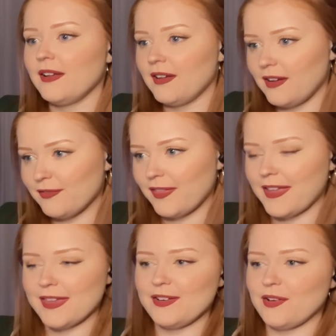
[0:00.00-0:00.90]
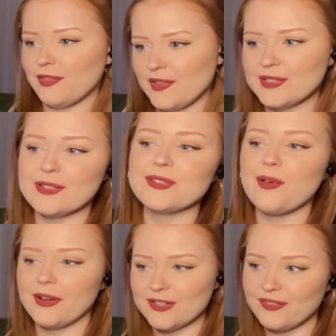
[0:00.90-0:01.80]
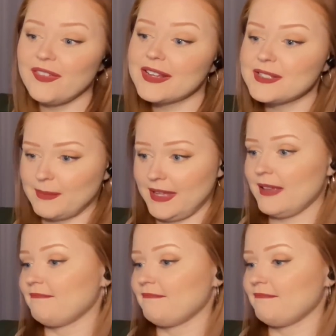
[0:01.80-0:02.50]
Of like, you know, this is going to fix me.